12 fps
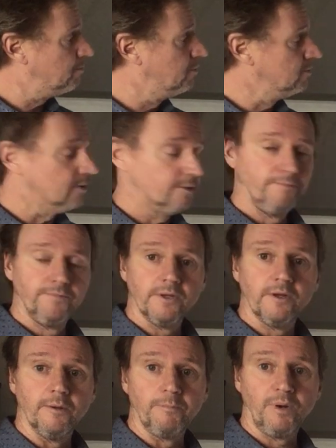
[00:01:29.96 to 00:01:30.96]
put
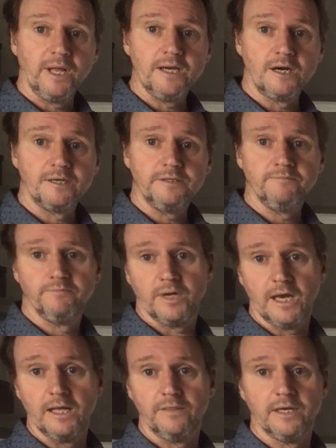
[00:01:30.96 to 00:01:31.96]
a play on,
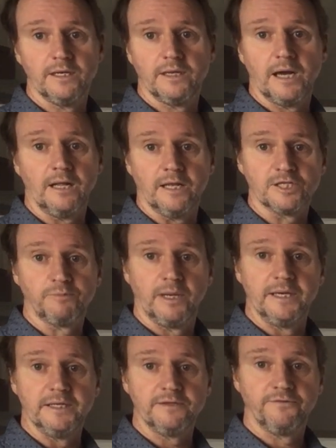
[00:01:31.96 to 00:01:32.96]
and then I'll
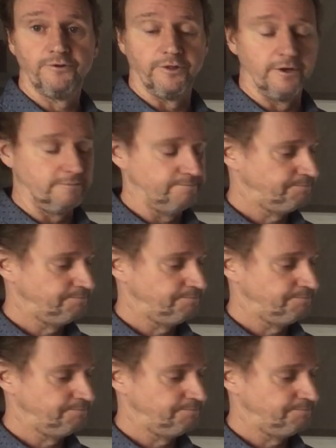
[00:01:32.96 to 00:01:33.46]
explain it further.